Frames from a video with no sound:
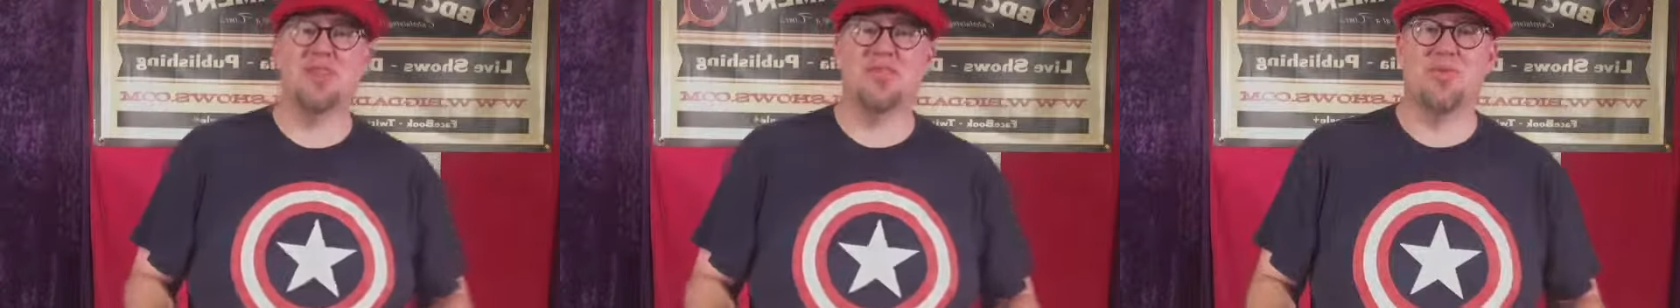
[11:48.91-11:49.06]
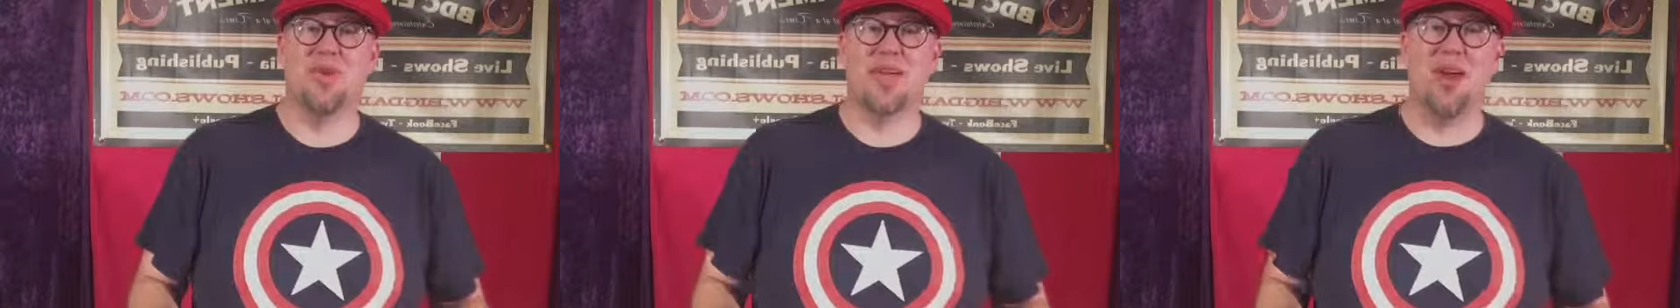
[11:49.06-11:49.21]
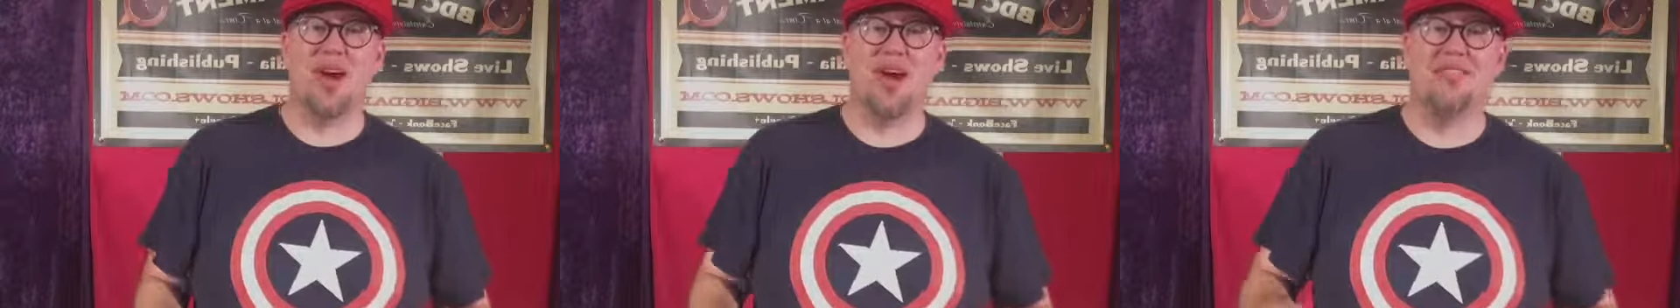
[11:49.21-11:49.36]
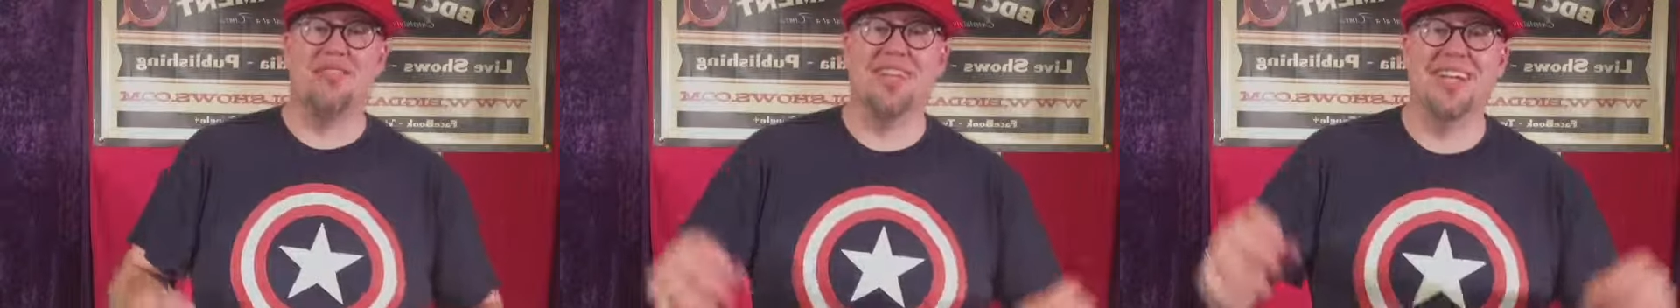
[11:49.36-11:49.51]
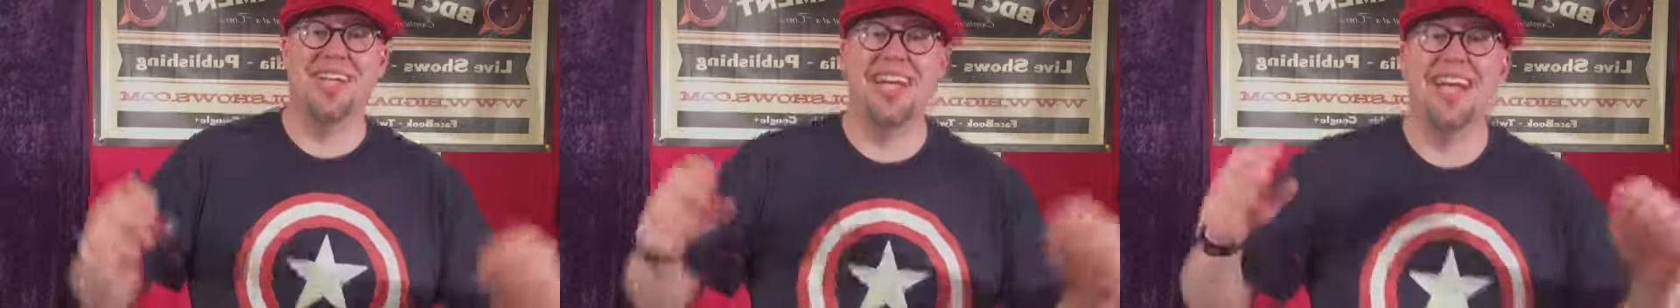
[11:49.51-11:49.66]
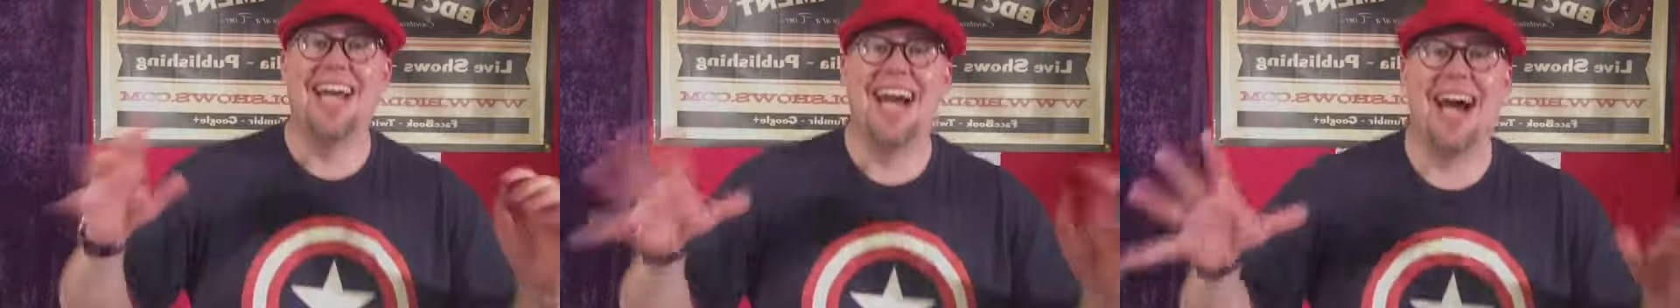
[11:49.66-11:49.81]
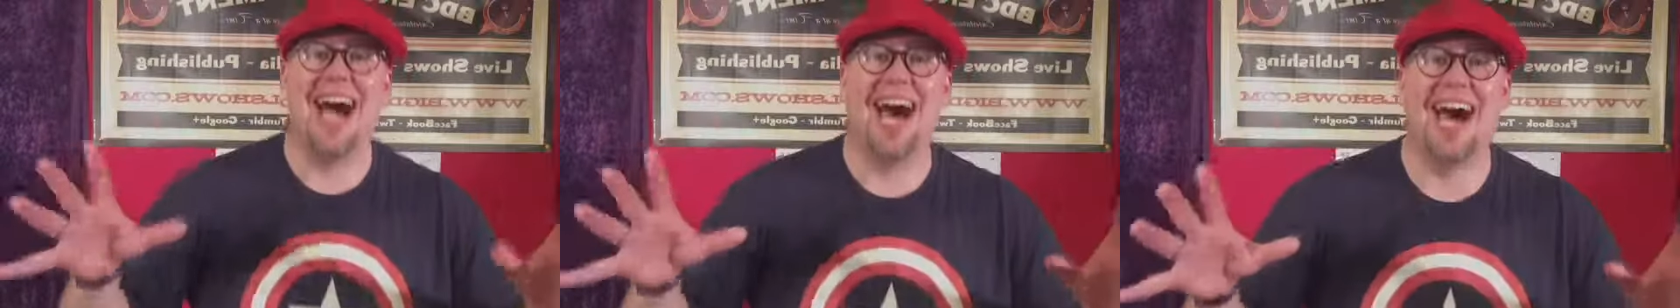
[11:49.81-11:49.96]
swing often.
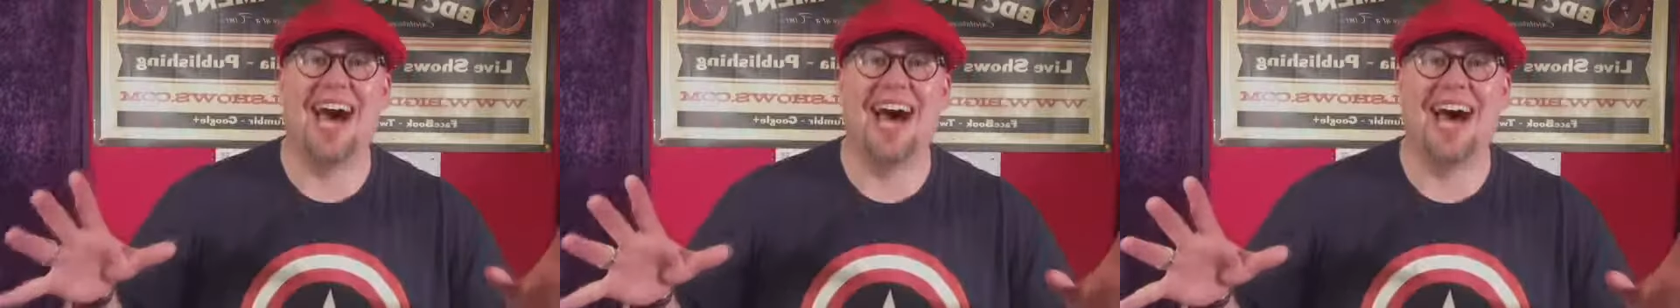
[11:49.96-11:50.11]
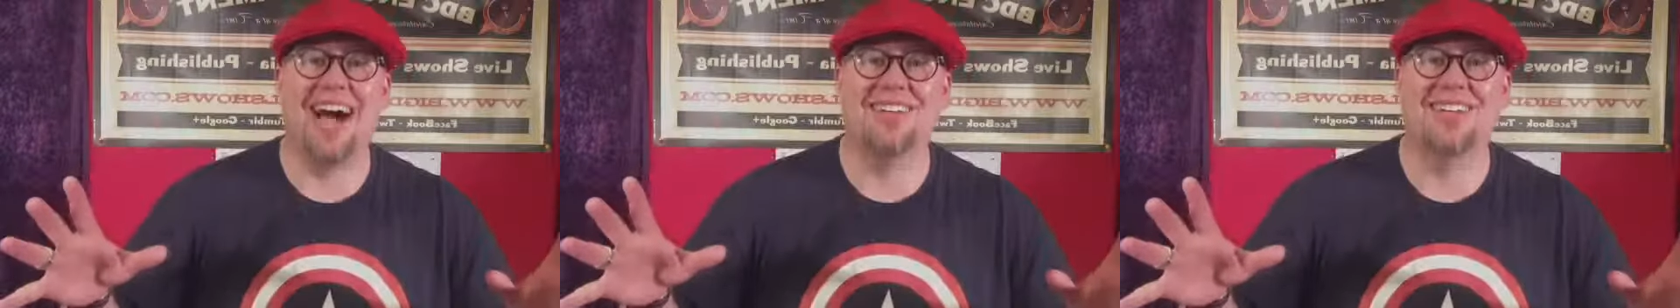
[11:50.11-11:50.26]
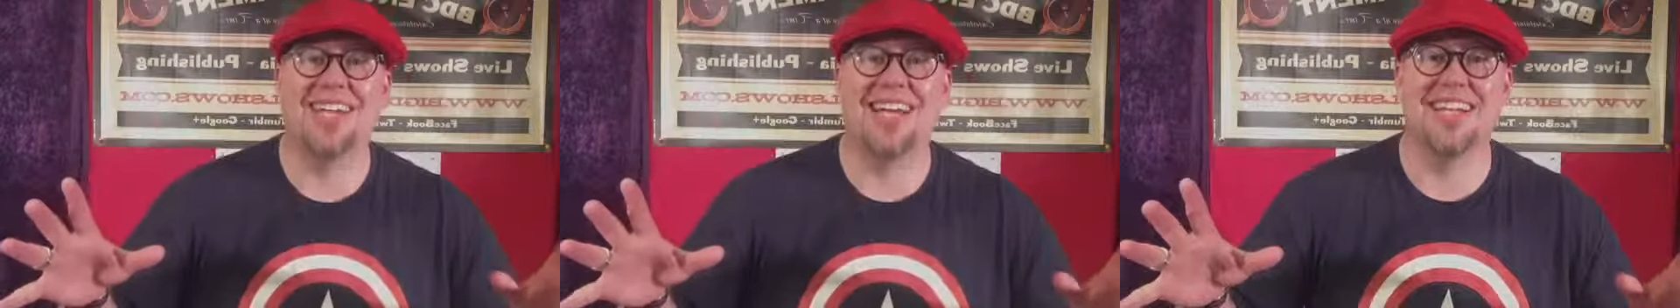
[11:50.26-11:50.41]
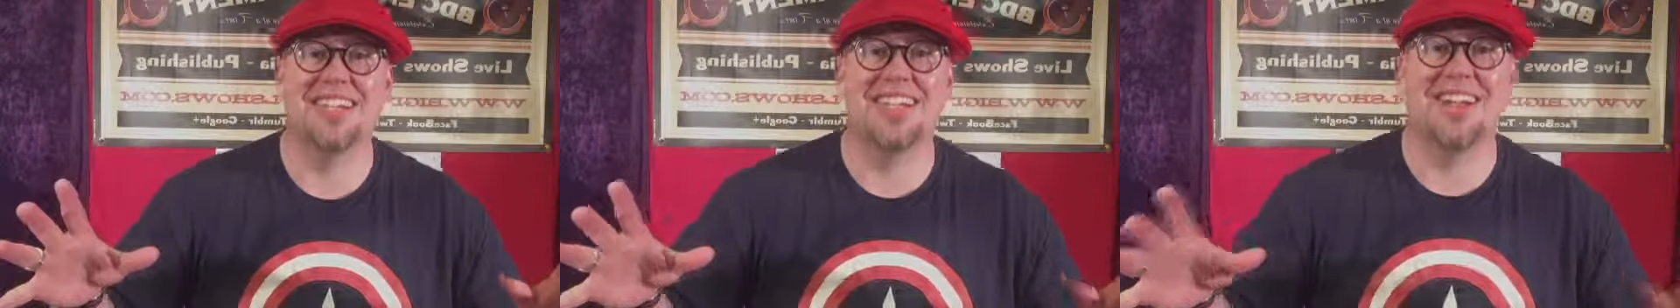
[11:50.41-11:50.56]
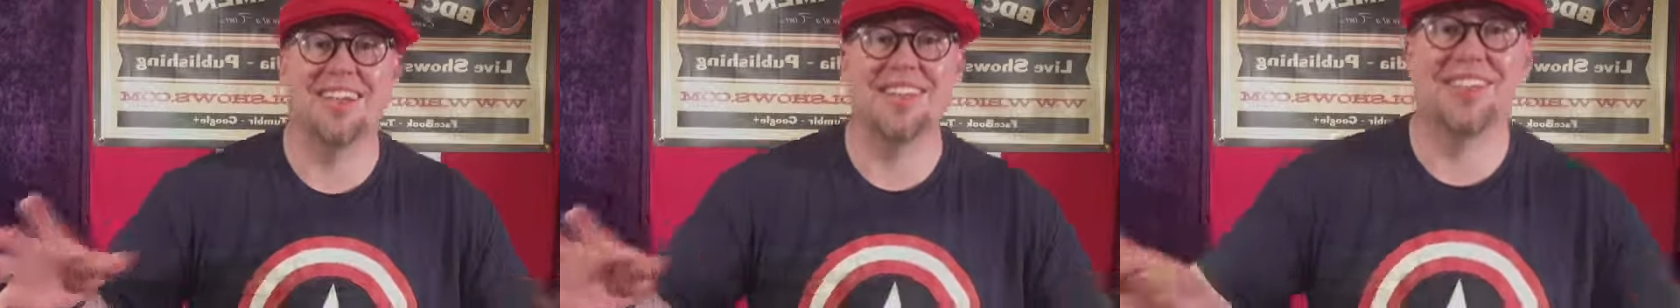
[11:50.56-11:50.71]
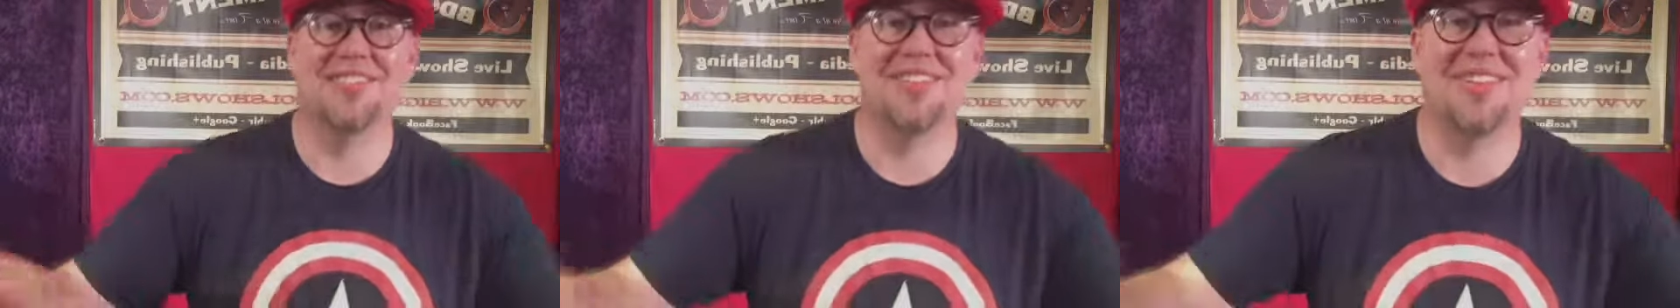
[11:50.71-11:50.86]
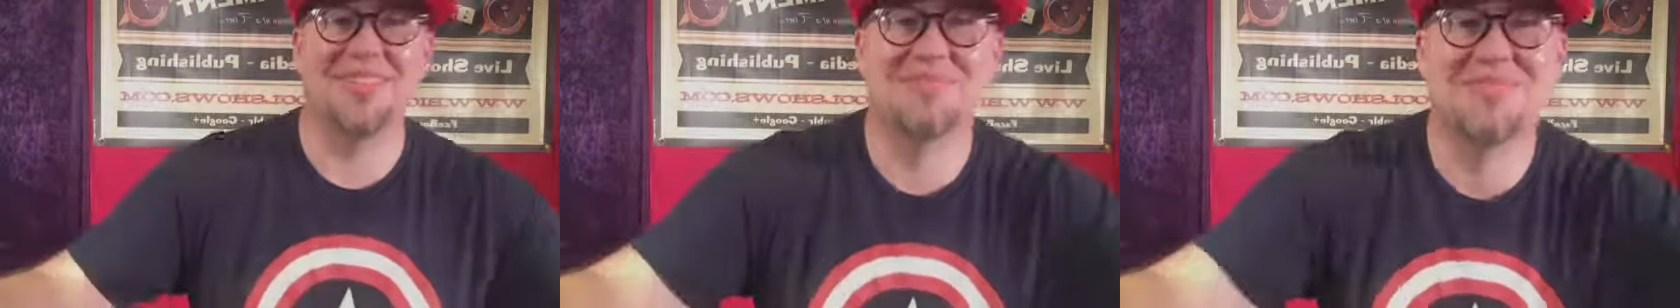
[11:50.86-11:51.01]
I'll catch you on the
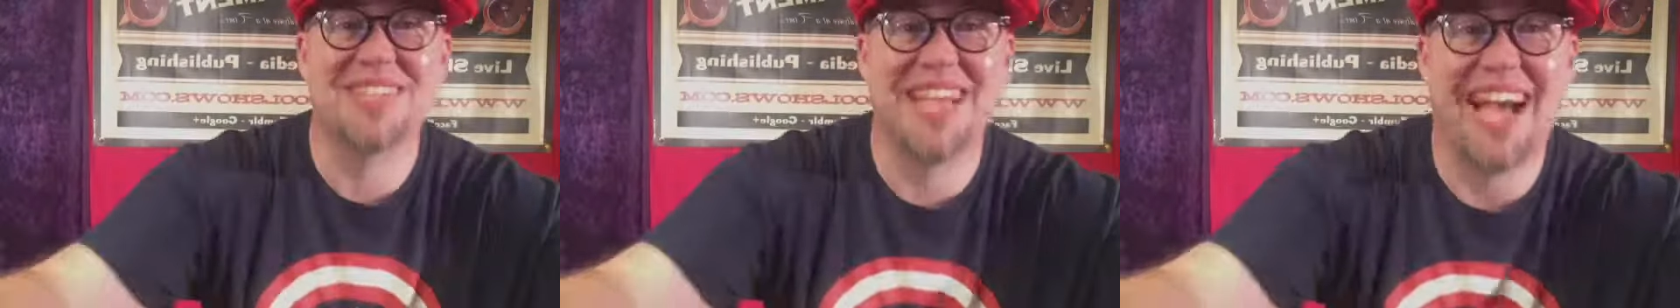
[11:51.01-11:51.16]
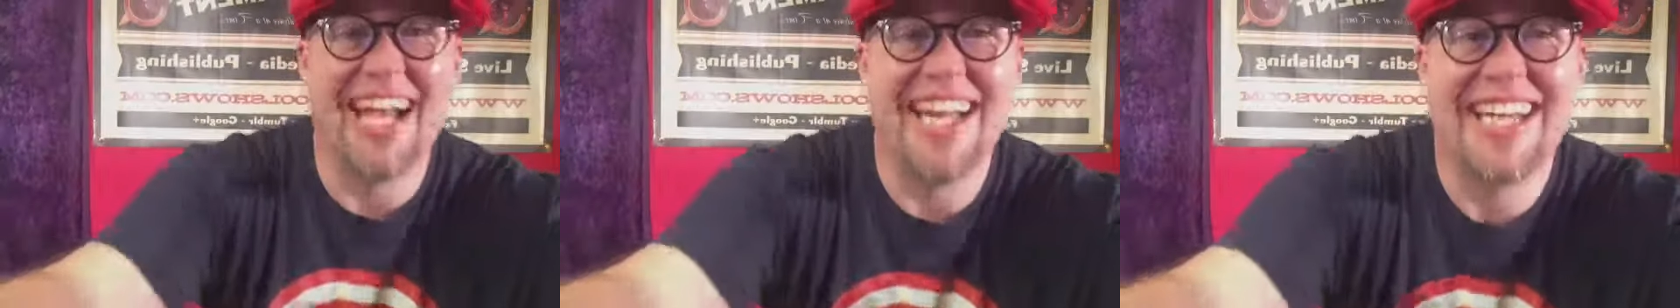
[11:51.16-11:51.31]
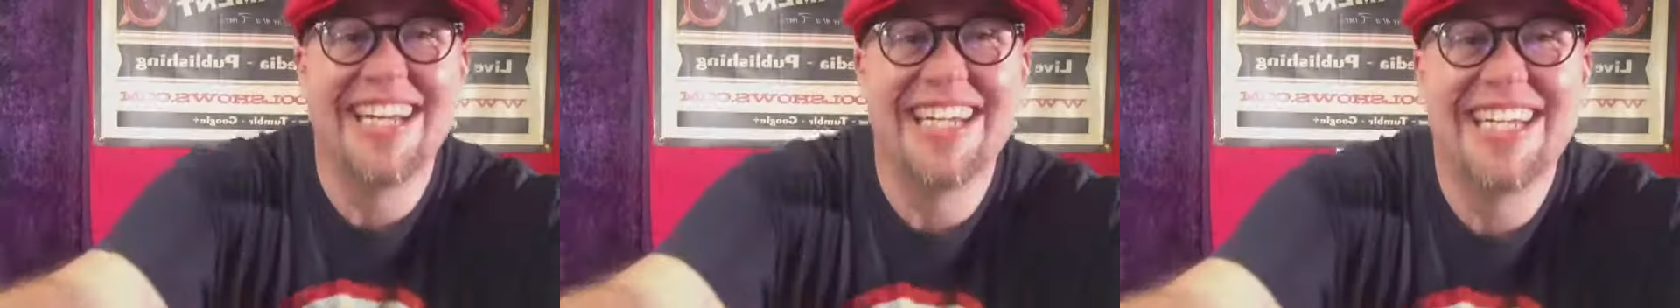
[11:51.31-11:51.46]
flip side.